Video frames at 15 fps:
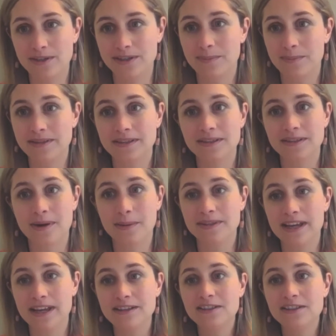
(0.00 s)
which is a business
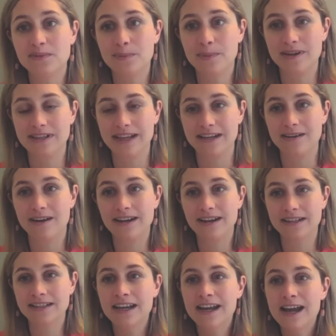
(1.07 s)
representative body in
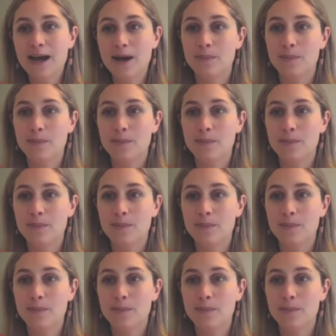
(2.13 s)
Ireland.